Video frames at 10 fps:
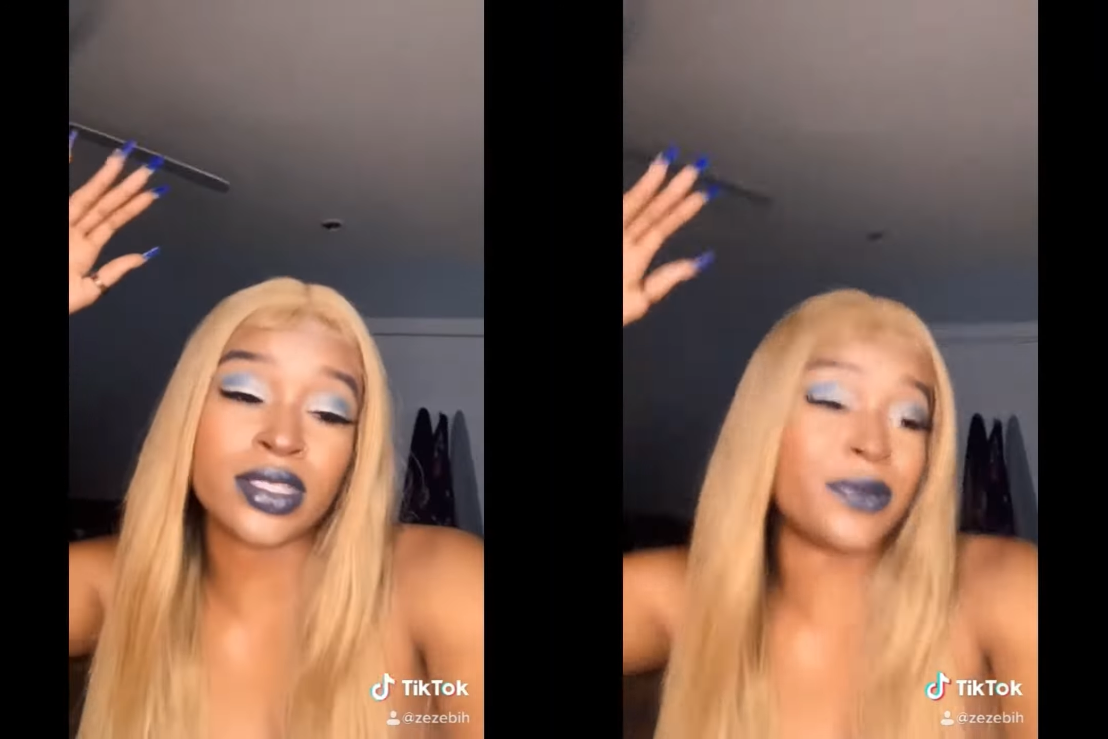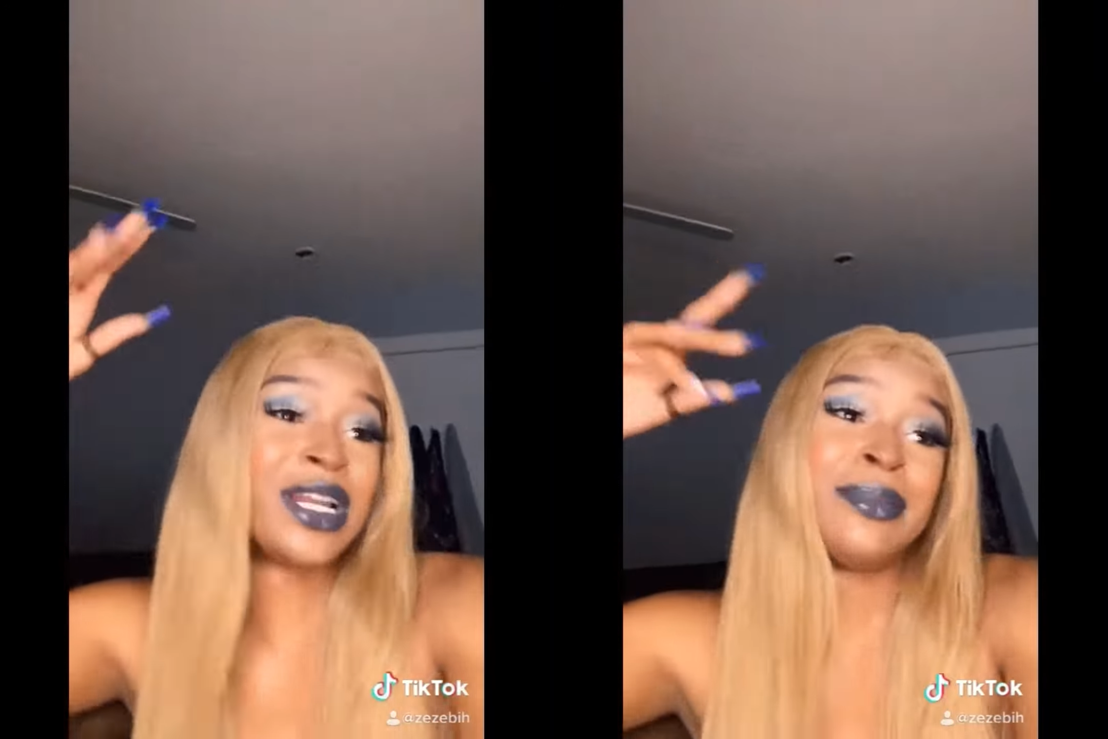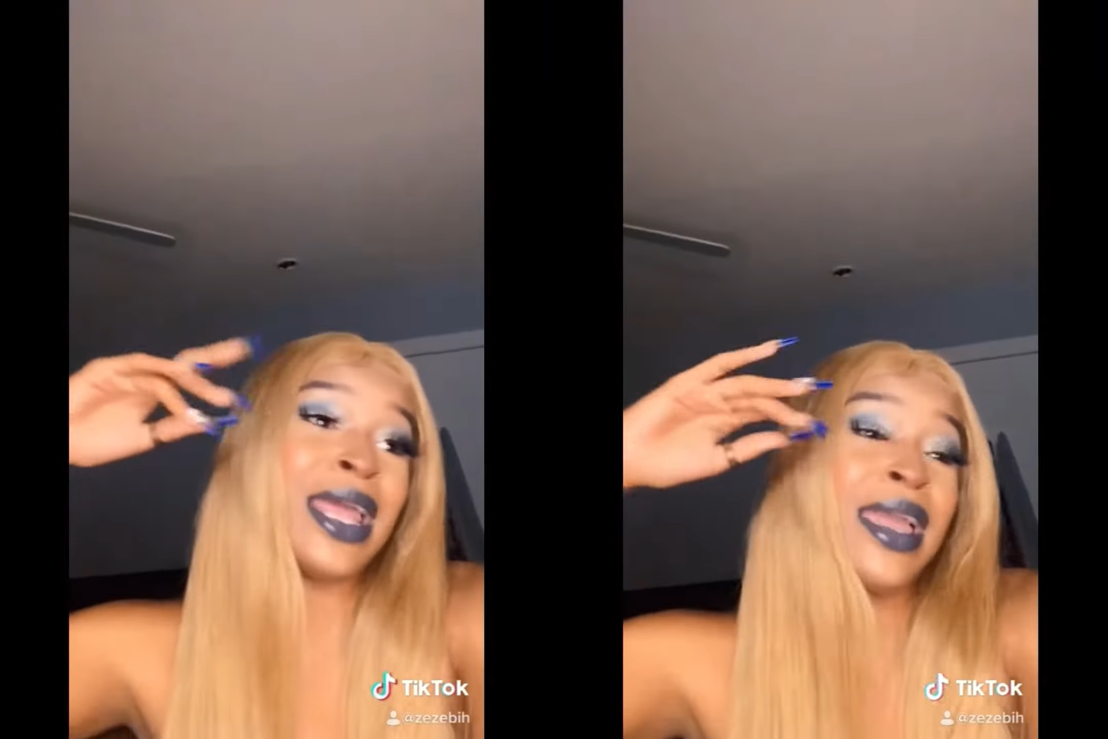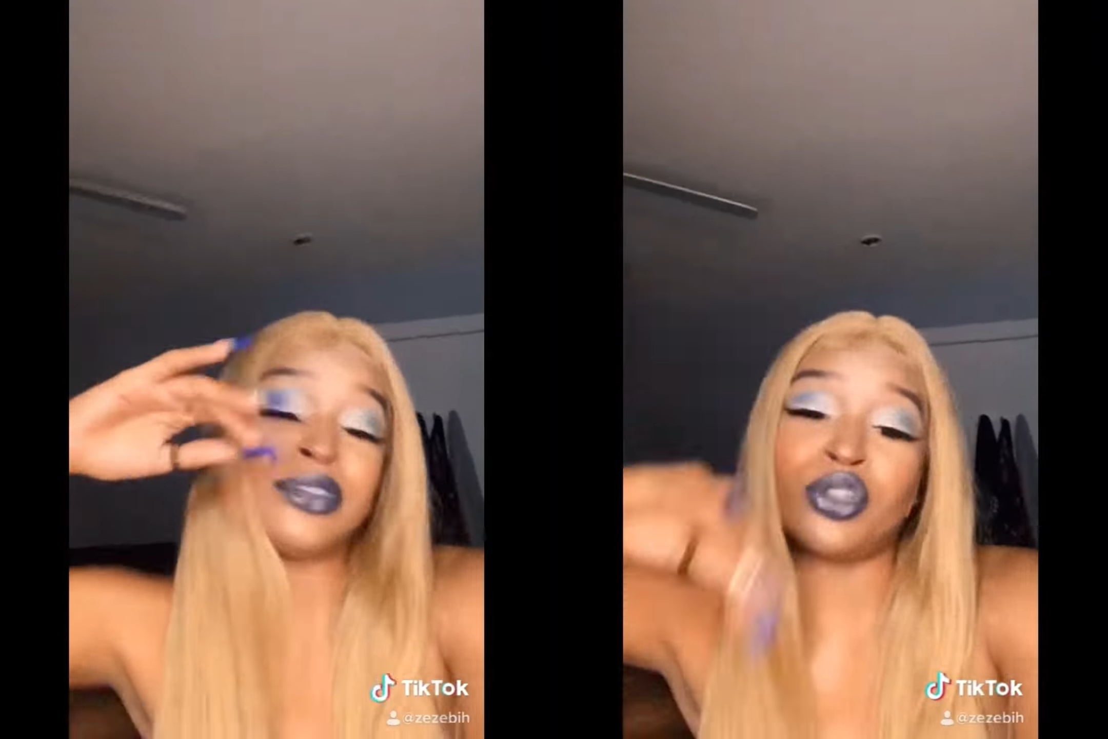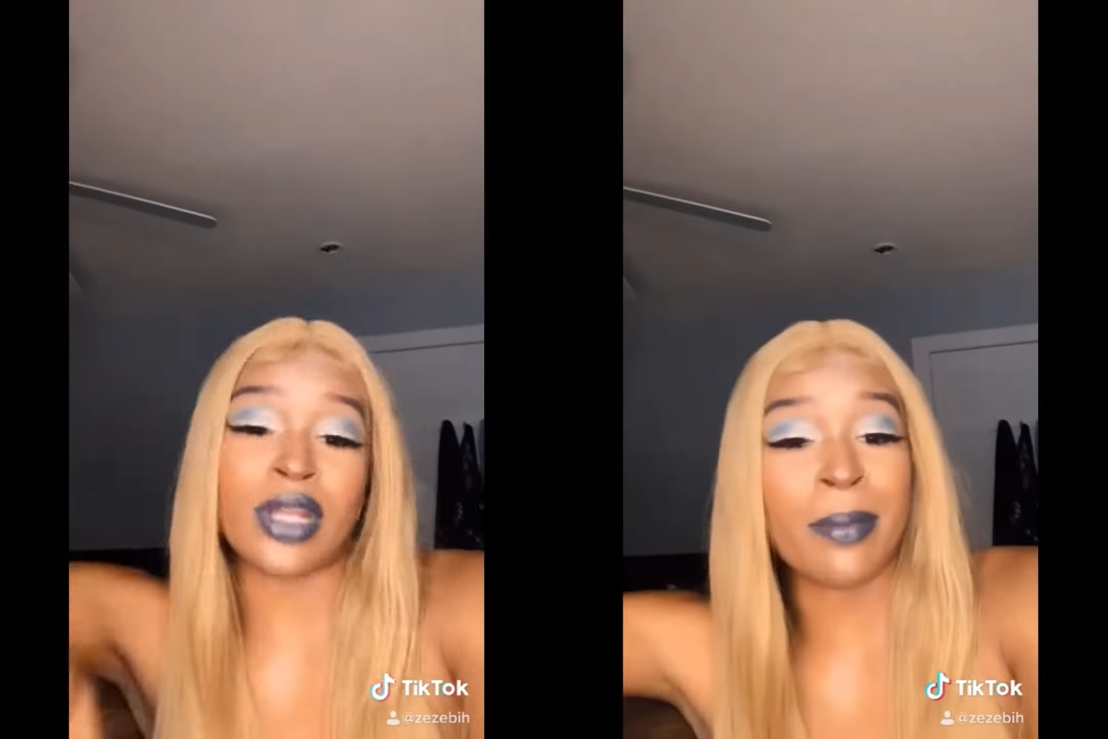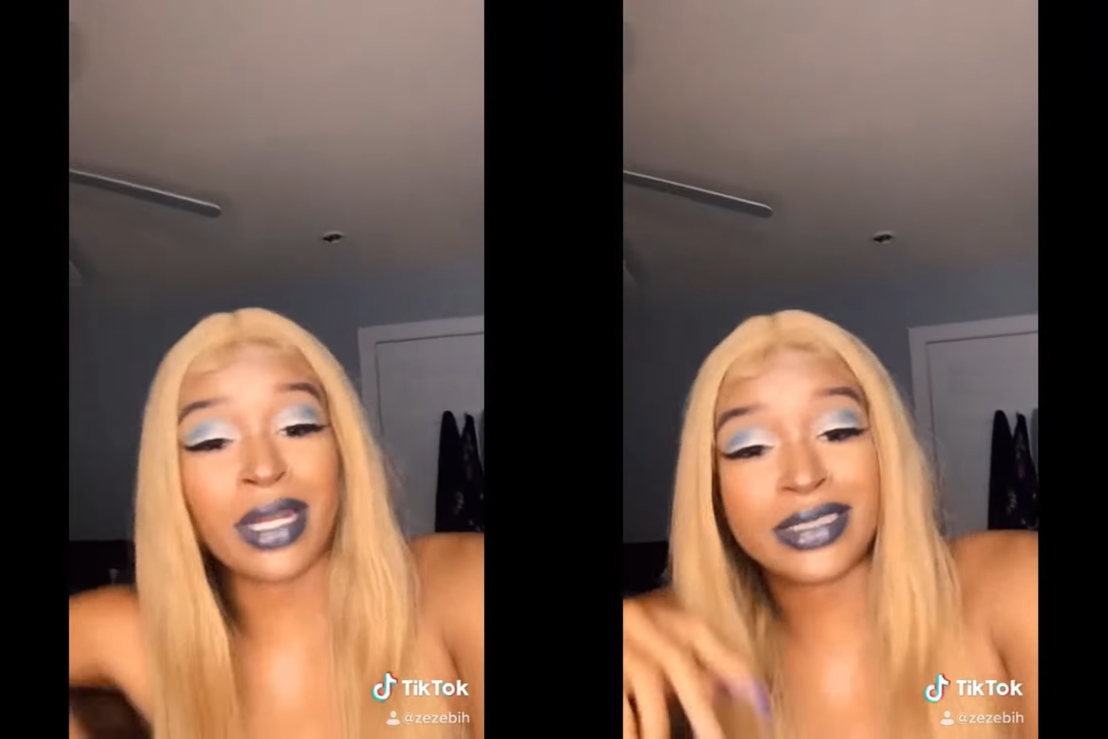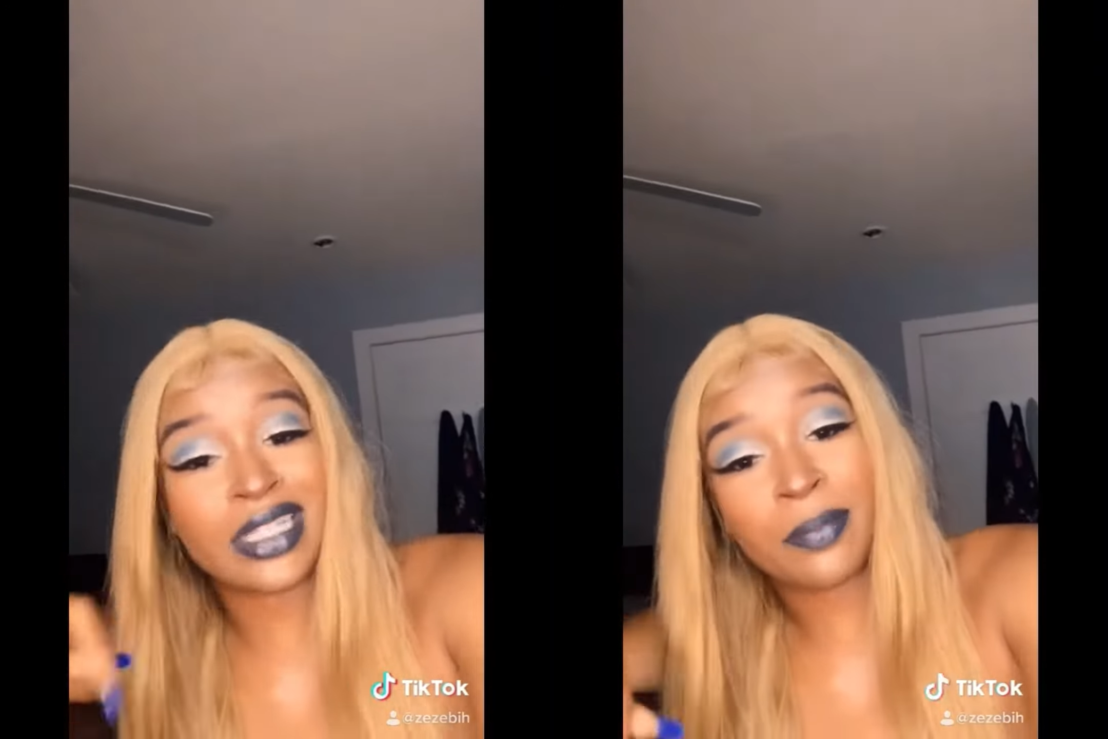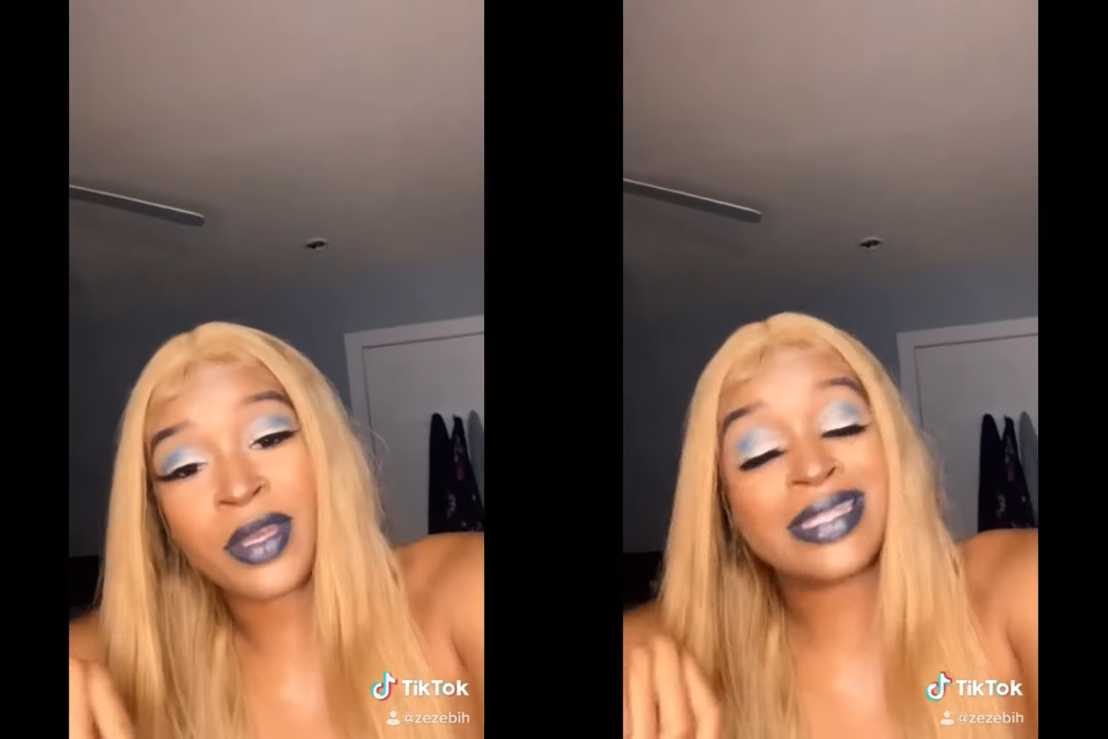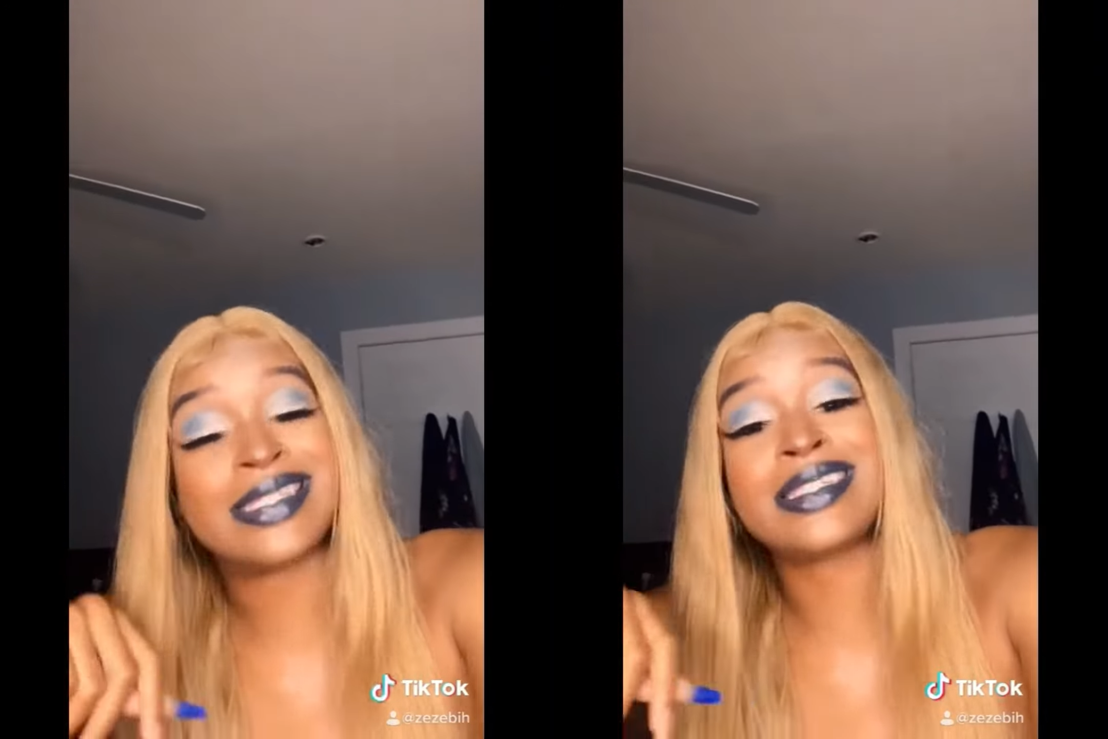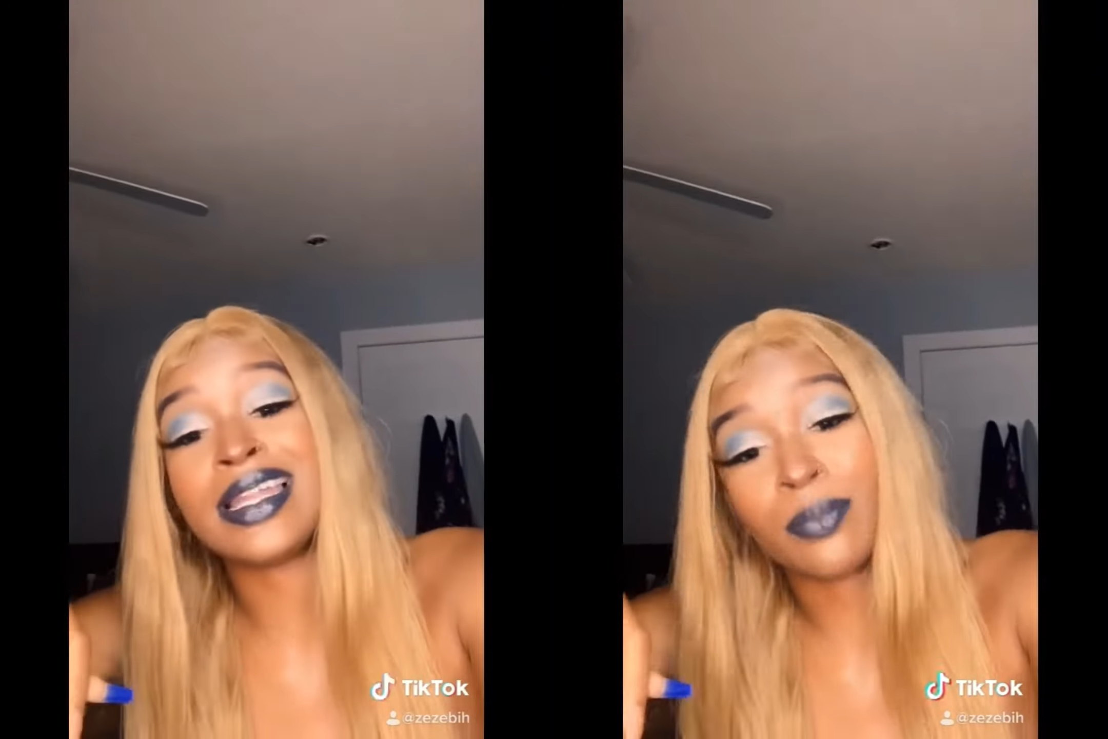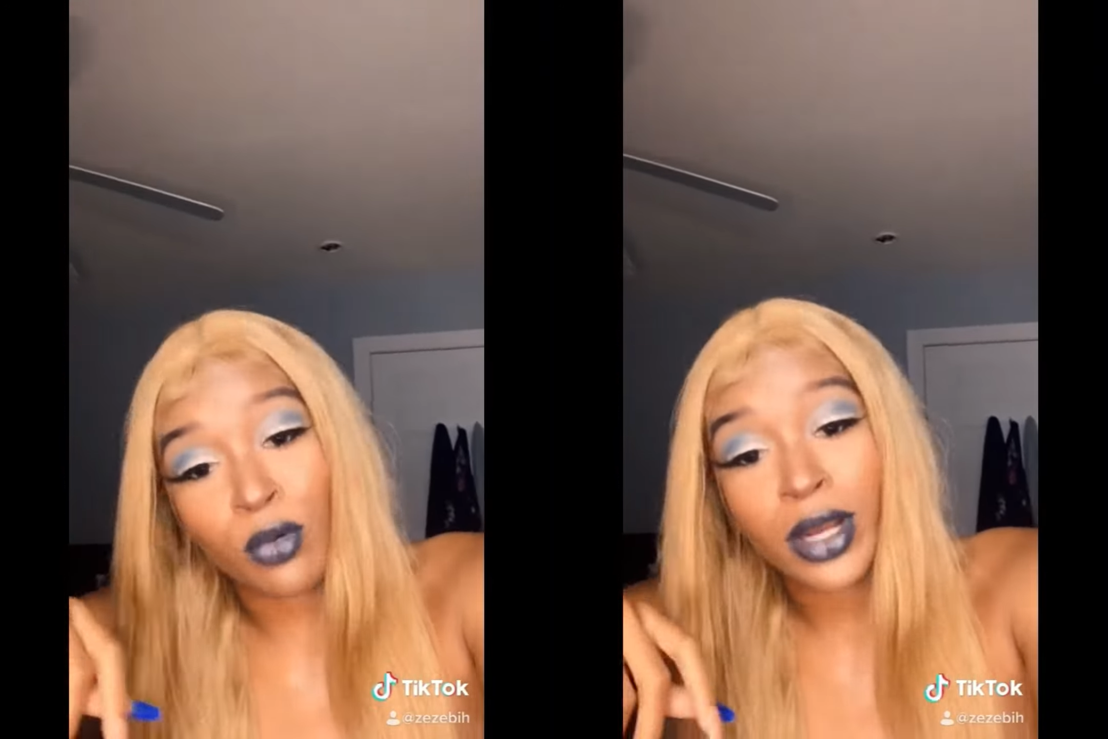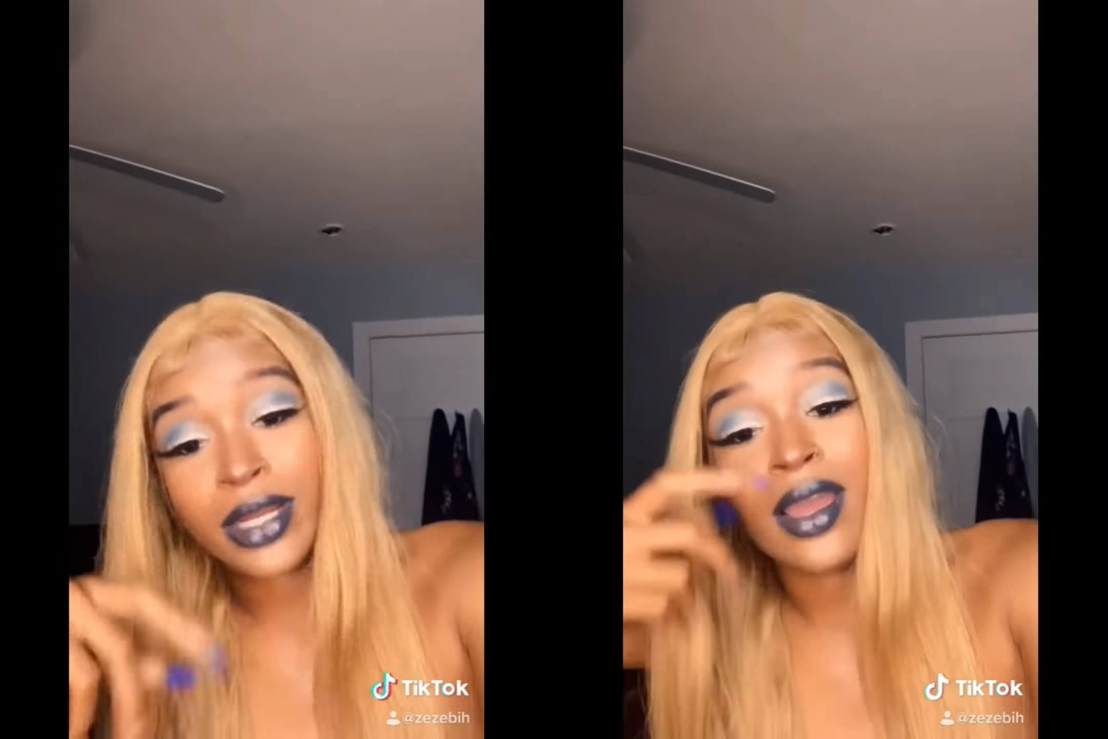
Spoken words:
but I'm damn sure not about to sit up here and celebrate